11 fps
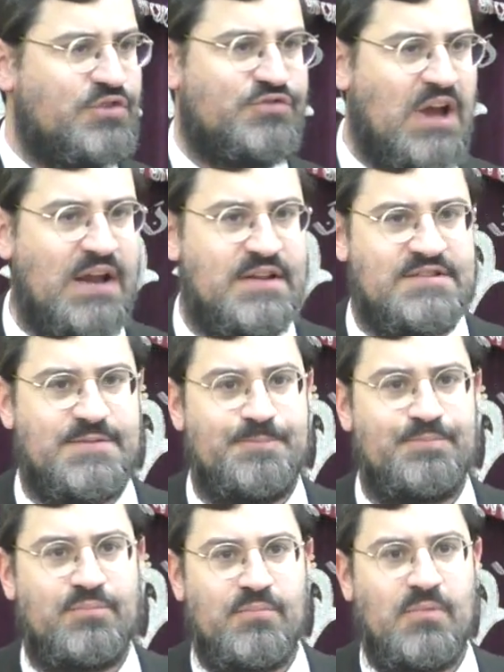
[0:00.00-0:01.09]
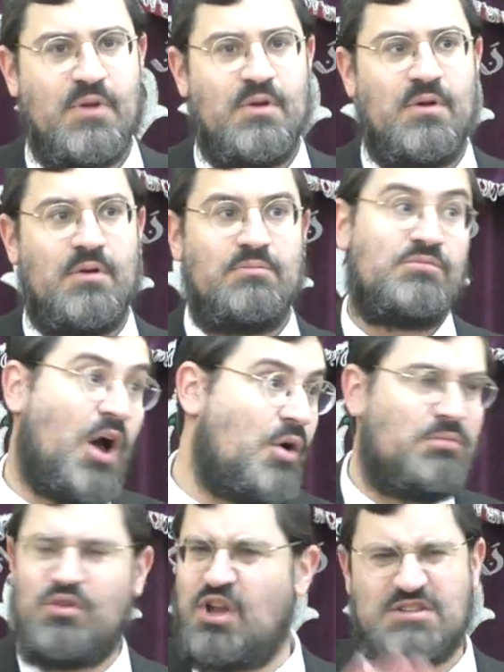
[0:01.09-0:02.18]
of shilas. No,
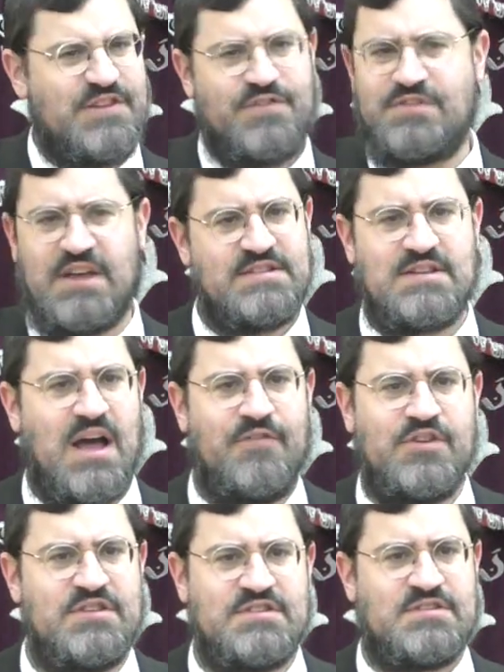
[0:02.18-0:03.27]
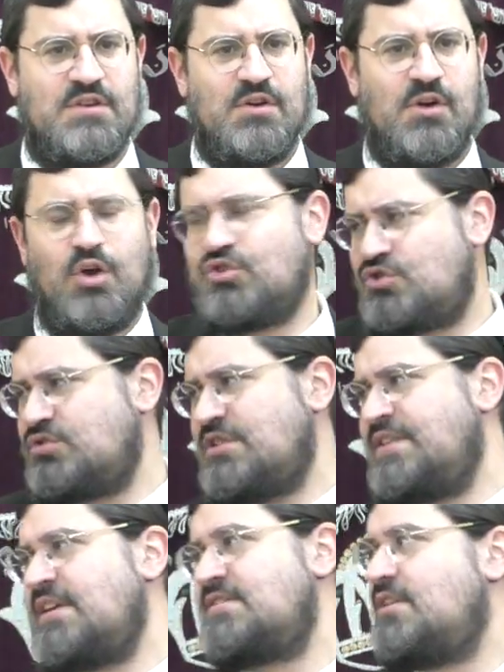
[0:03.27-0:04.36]
lots of different things. Ovens, all sorts of
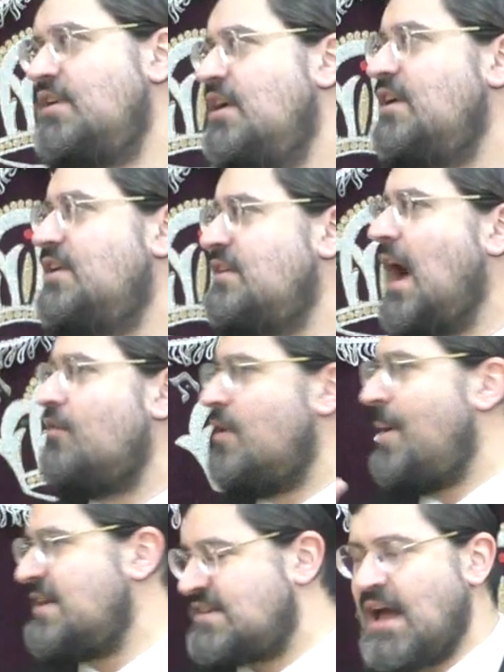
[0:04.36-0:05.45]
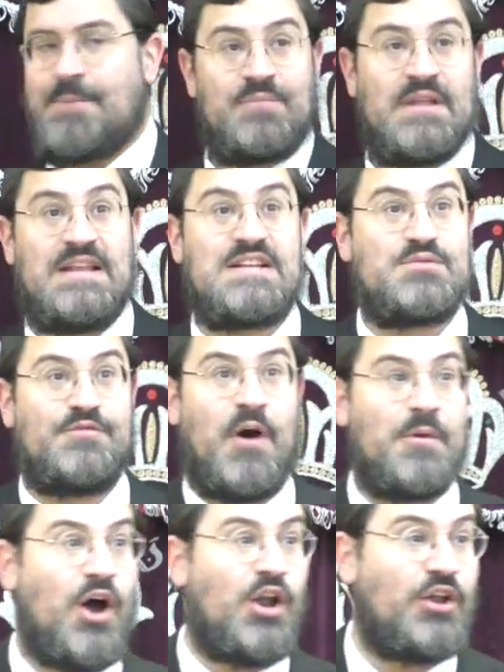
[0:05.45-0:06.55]
things. Now, Rabbi say, let's move on.
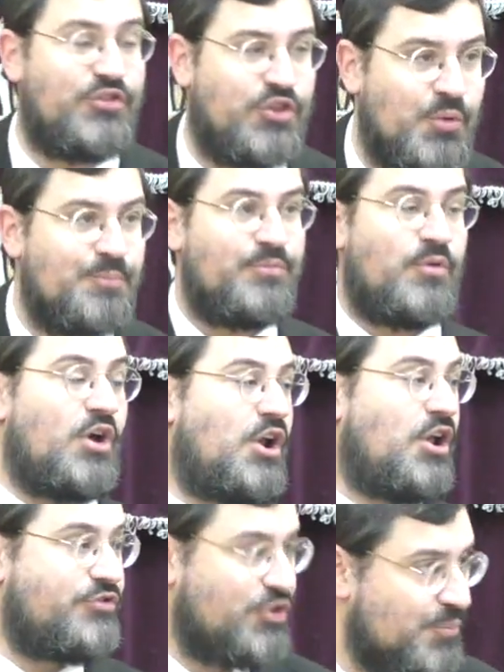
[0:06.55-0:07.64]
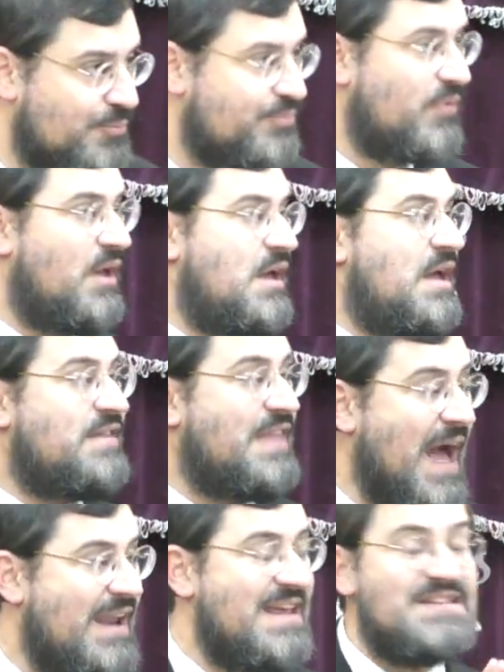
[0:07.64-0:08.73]
We've got a lot to do.
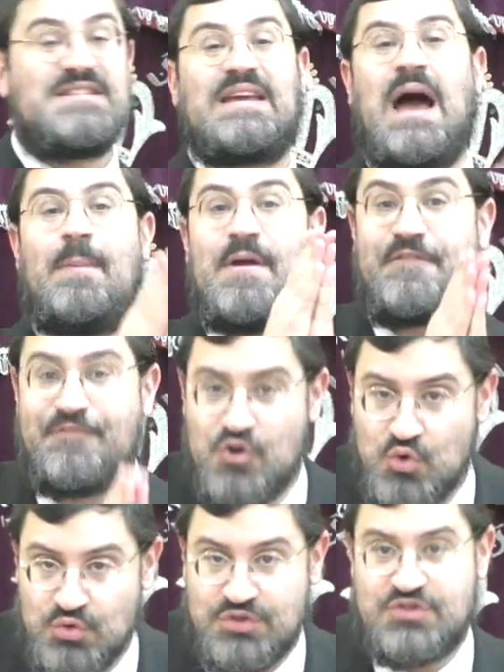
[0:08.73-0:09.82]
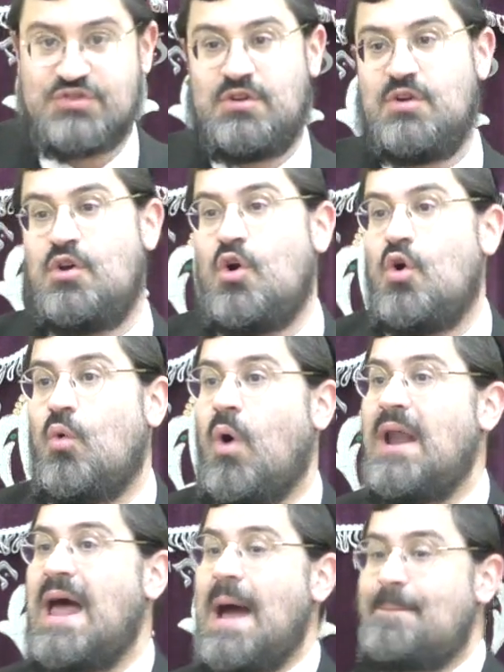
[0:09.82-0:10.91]
That is the gabe foods.
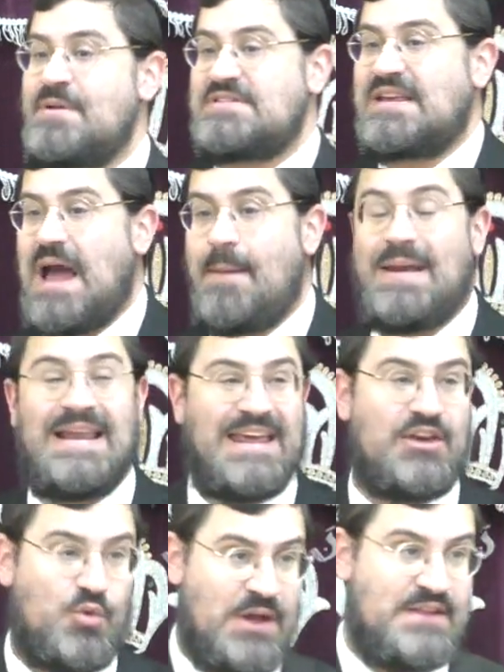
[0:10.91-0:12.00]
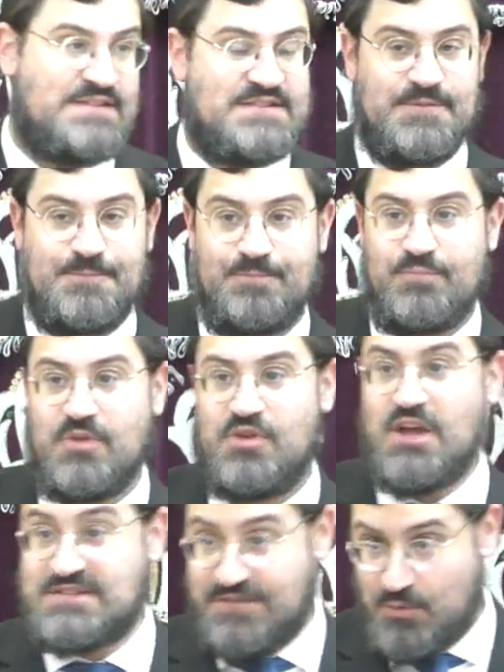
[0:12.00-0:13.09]
What happens to gabe liquids?
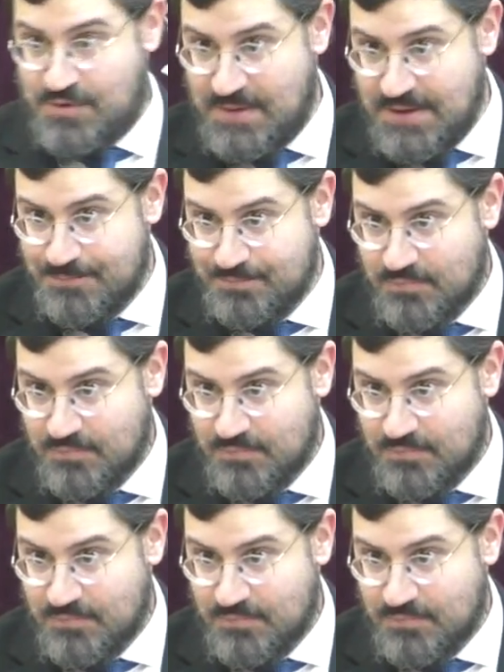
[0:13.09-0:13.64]
Yosef, you with me?